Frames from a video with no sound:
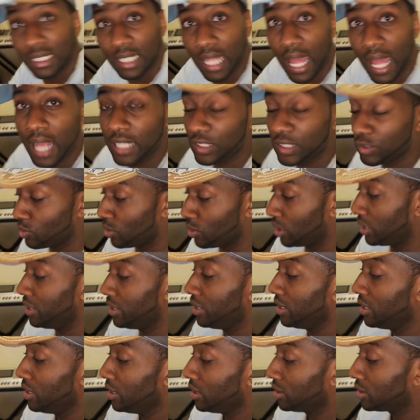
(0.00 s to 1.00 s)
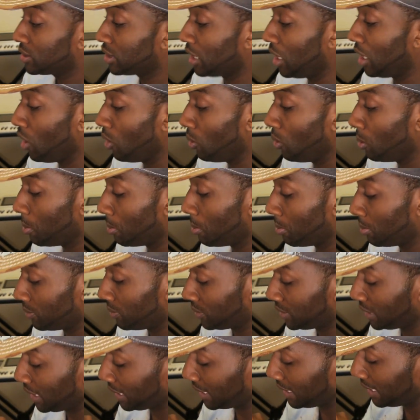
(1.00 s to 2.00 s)
last one. So,
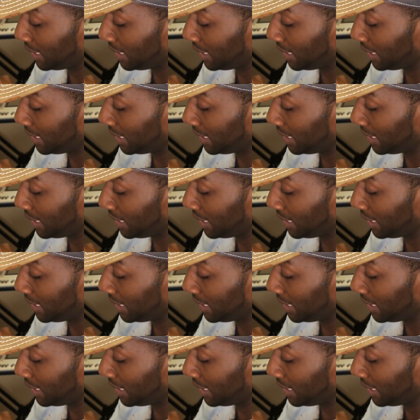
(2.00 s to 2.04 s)
check